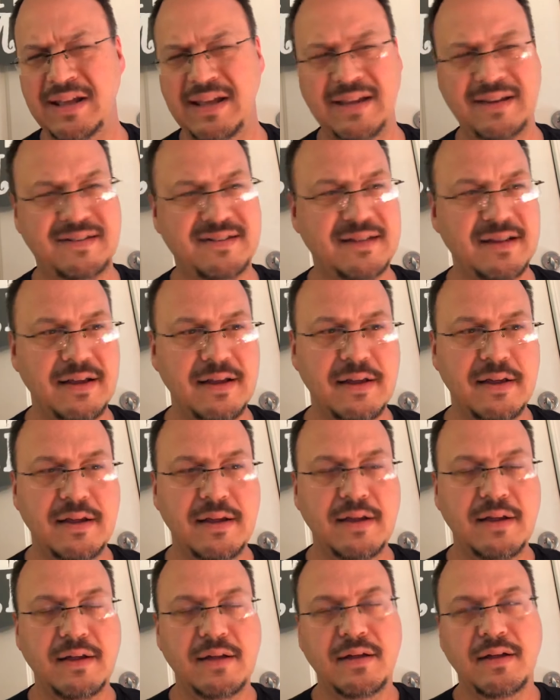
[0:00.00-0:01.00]
It's
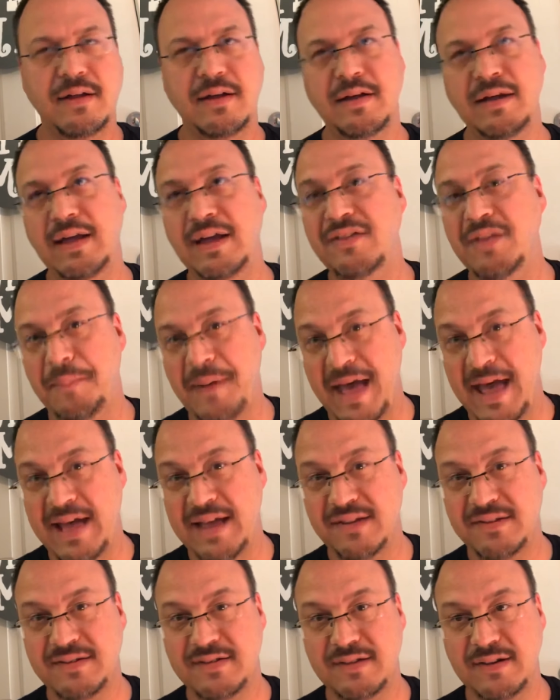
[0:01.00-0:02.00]
in the
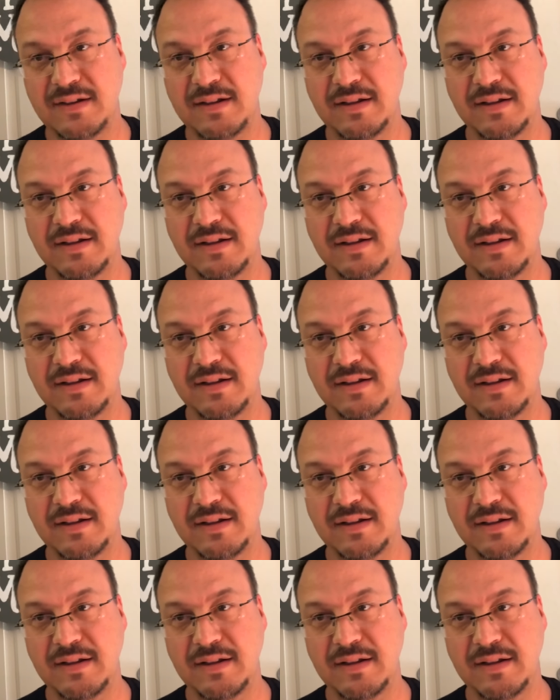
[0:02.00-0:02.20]
past,